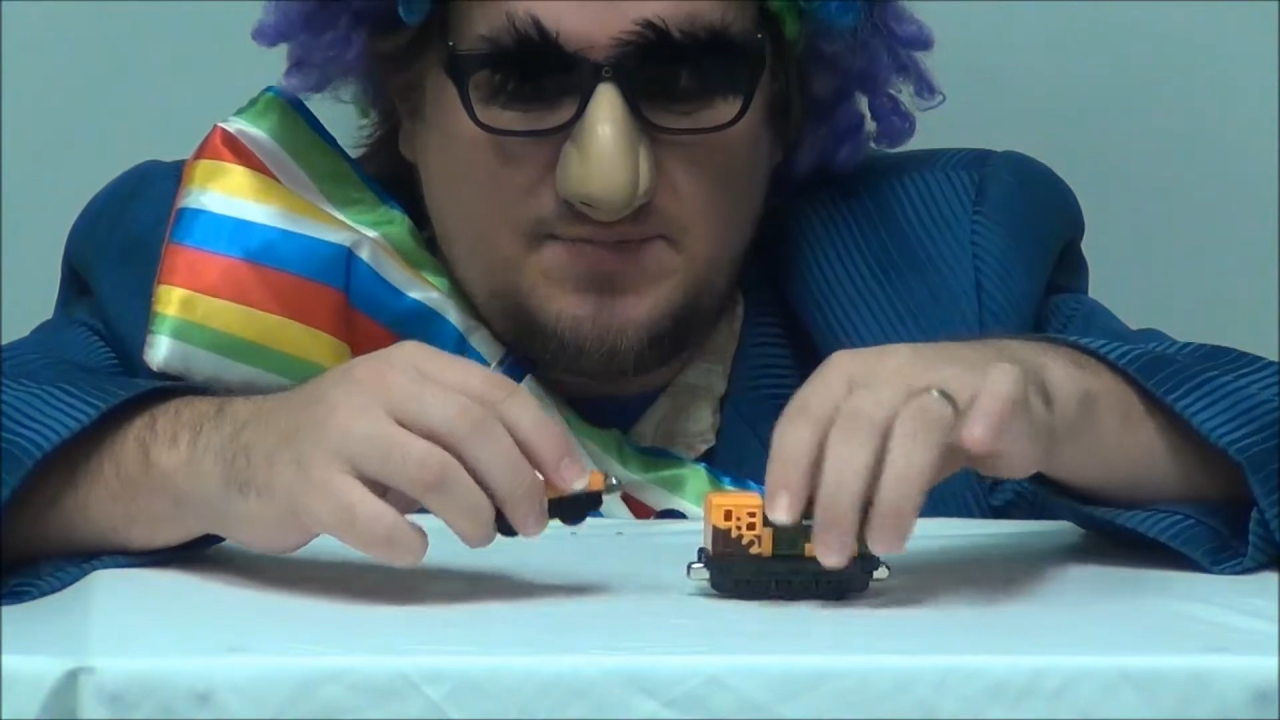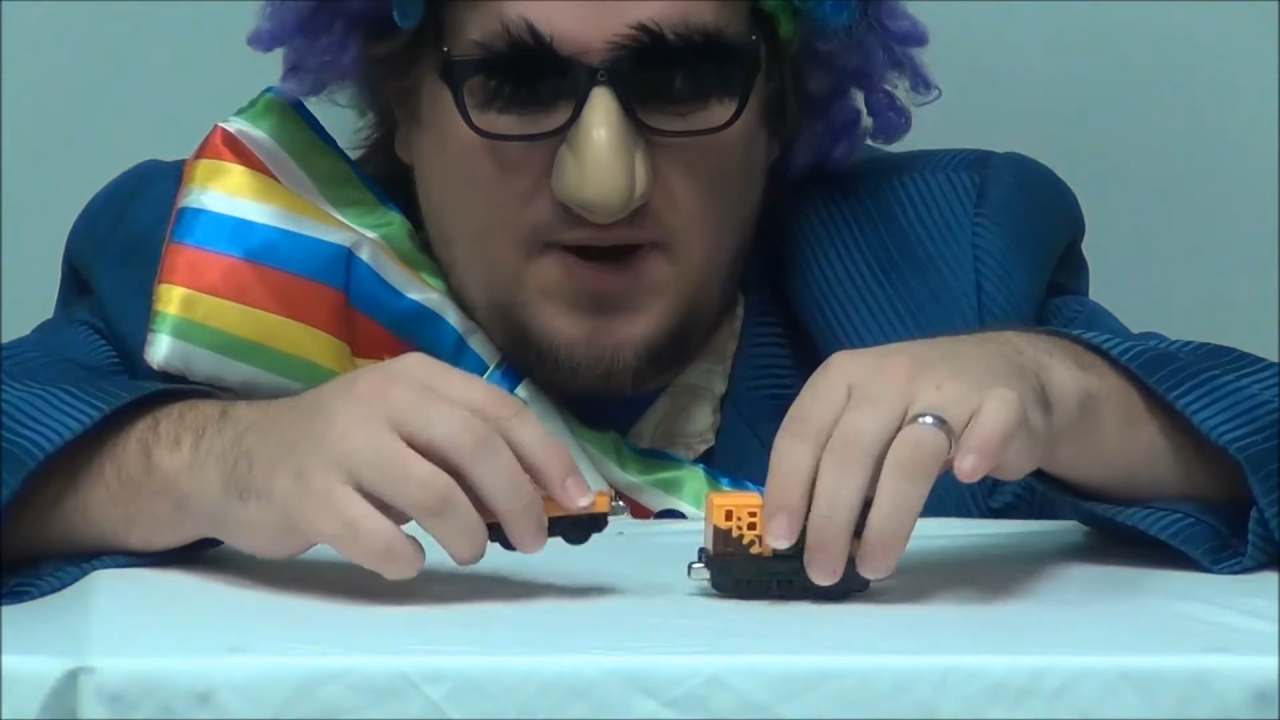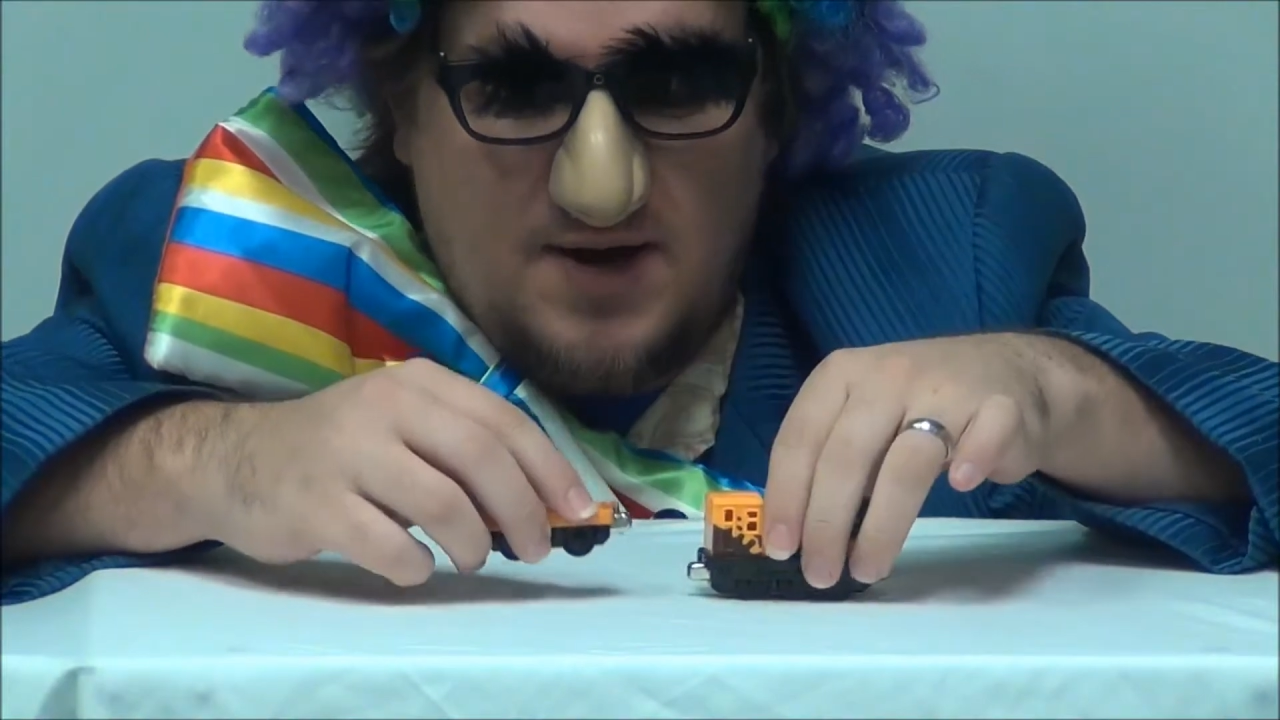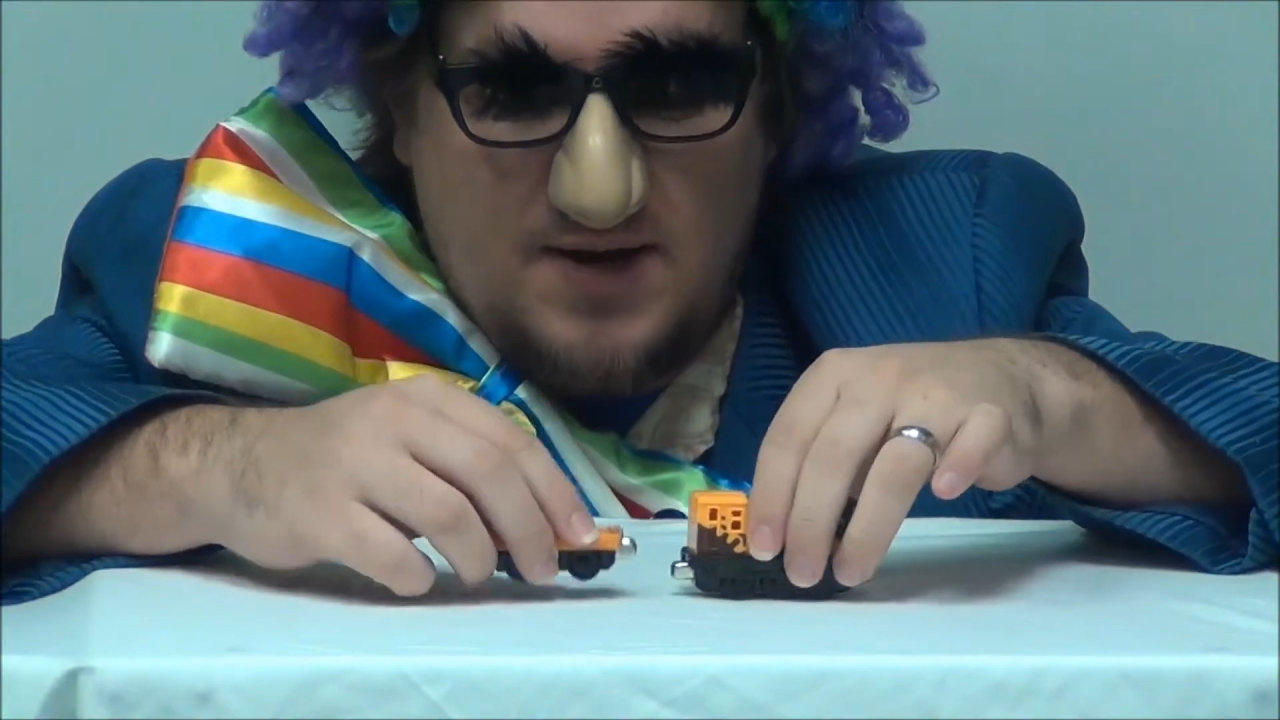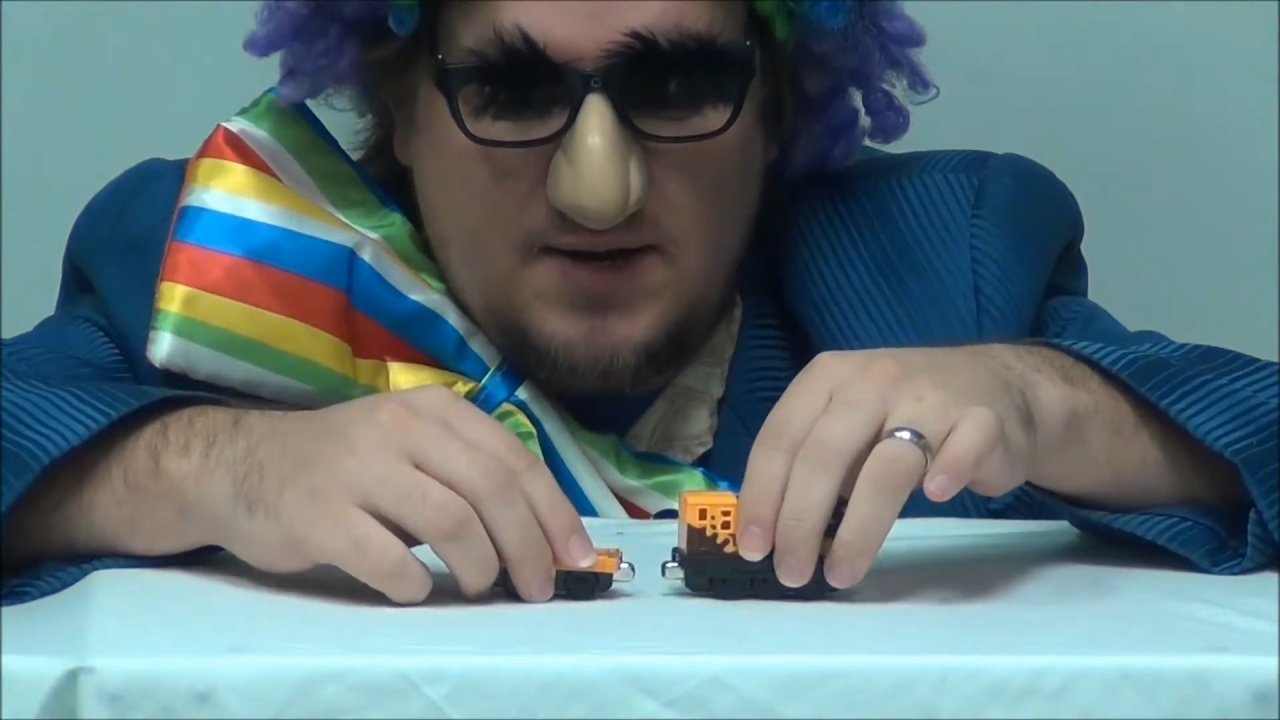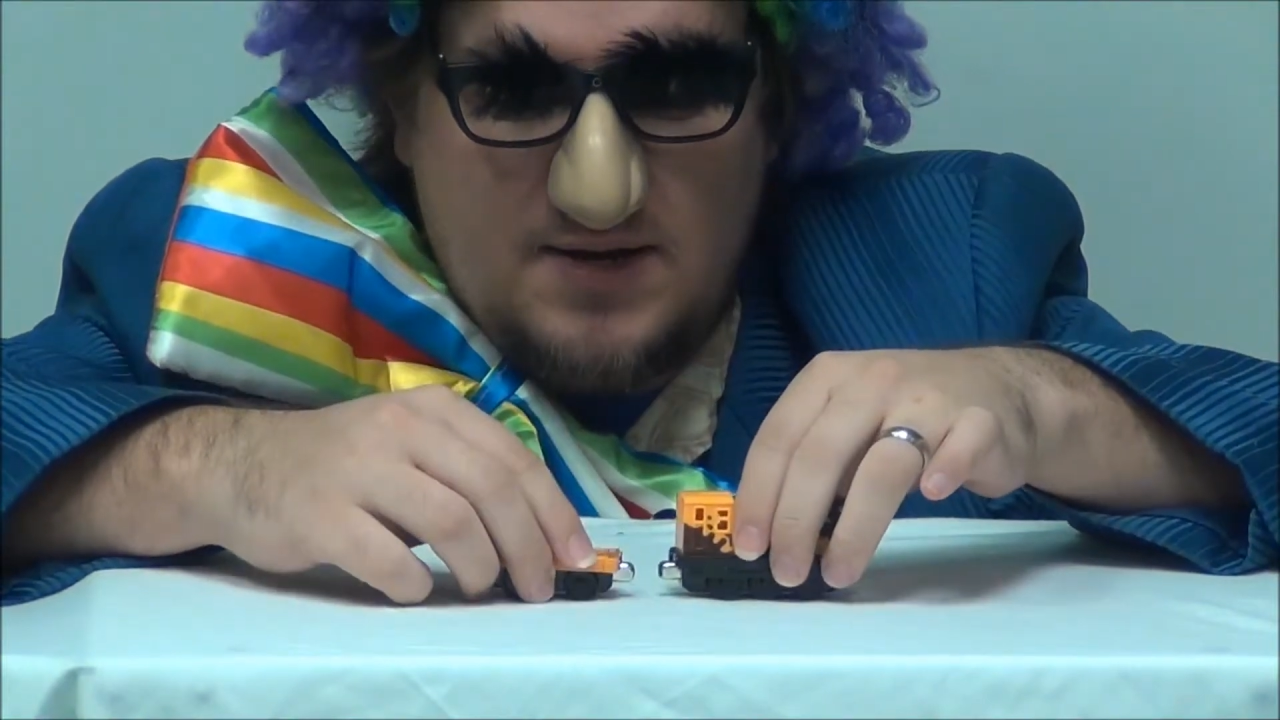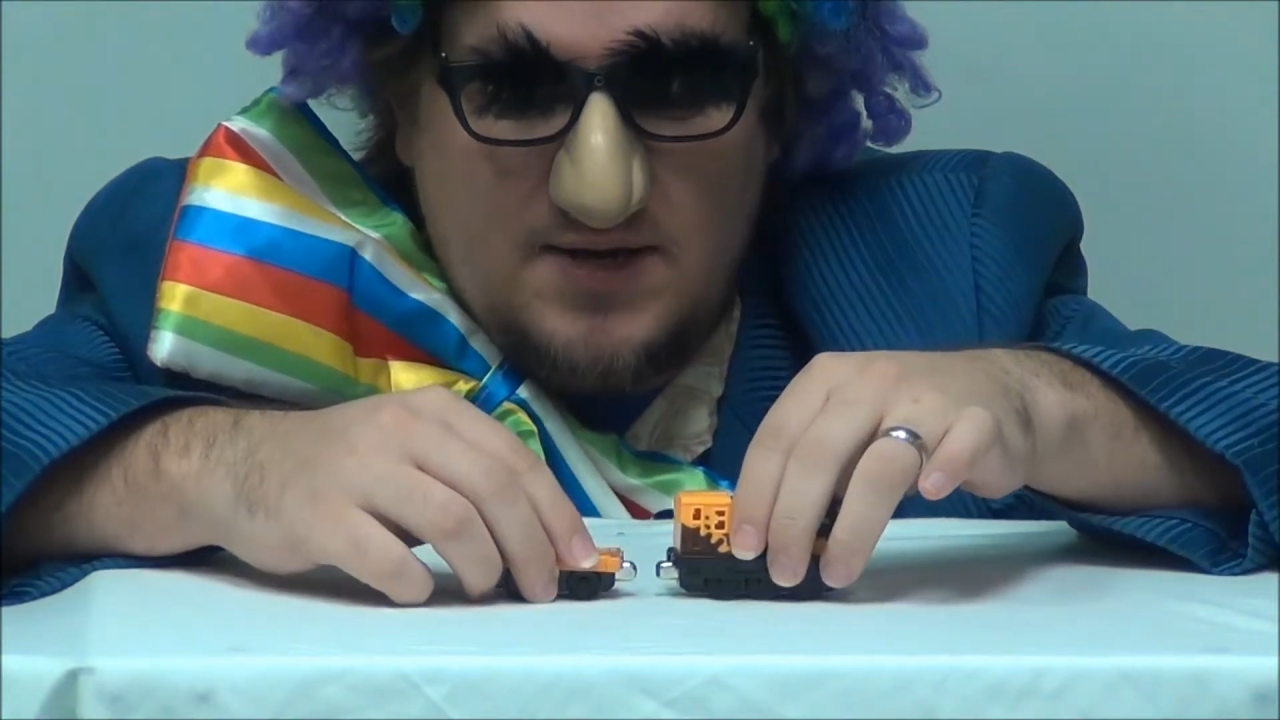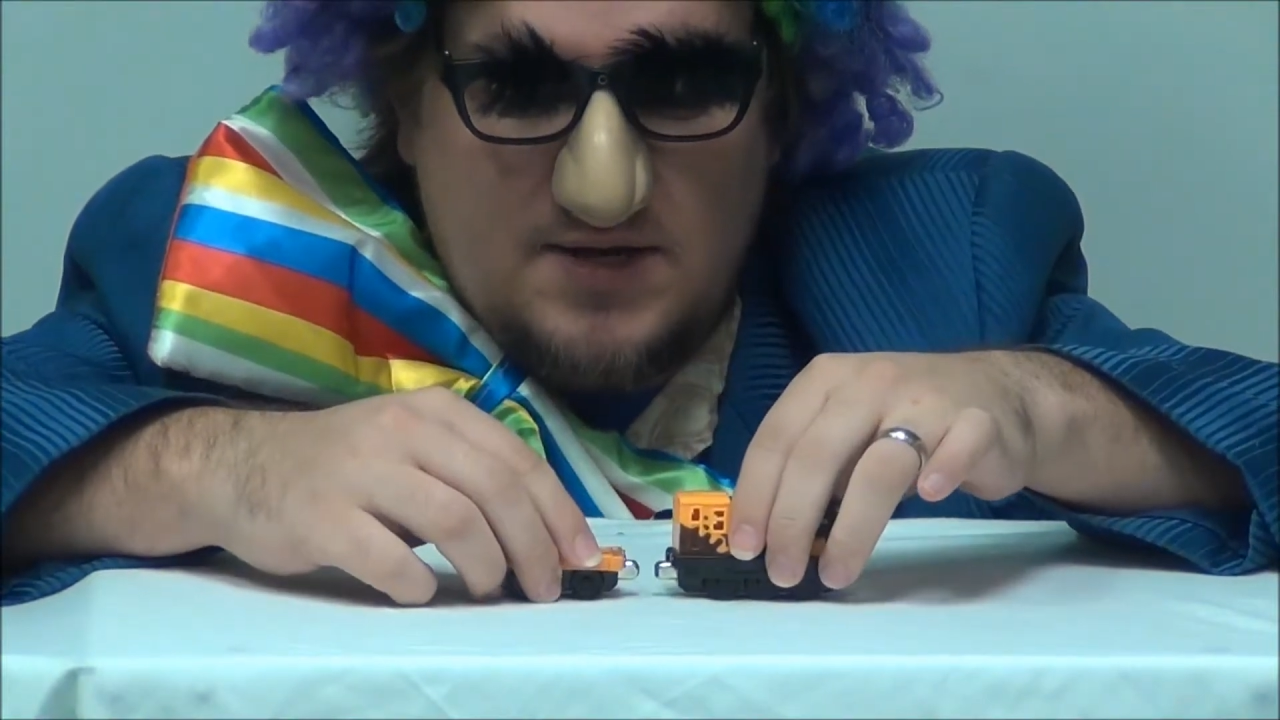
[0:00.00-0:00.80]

part,